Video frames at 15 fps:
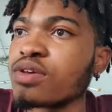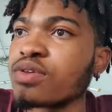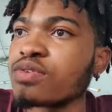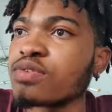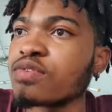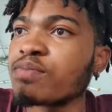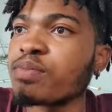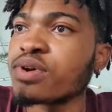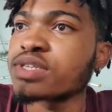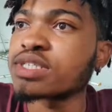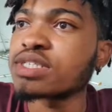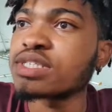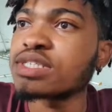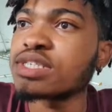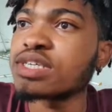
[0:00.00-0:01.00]
So if
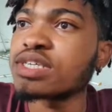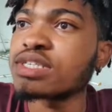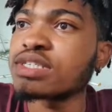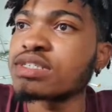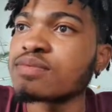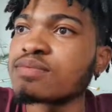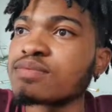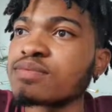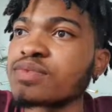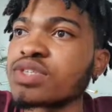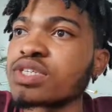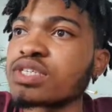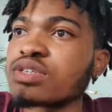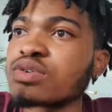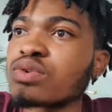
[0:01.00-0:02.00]
present state
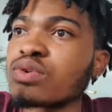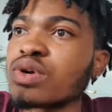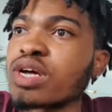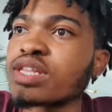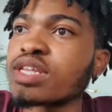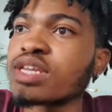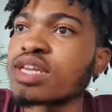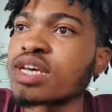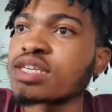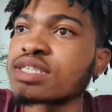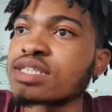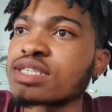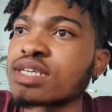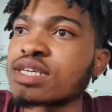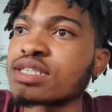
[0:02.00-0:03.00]
is 0 and the next
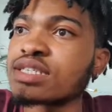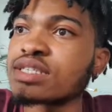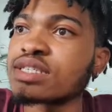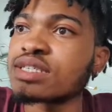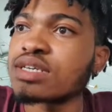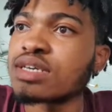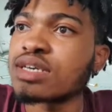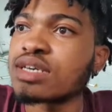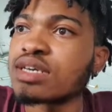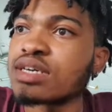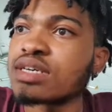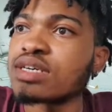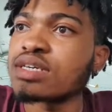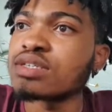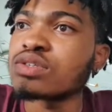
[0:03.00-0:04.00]
state
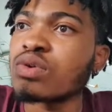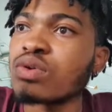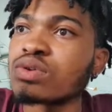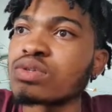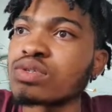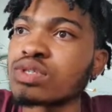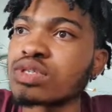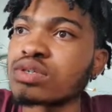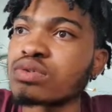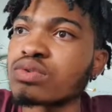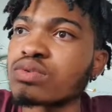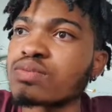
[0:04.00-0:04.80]
is also 0,